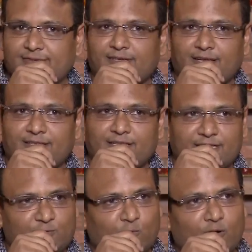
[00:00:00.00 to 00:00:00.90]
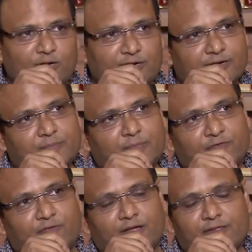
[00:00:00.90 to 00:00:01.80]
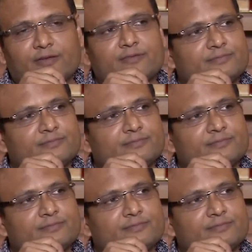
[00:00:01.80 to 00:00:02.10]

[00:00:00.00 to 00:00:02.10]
and that's what hurt my father.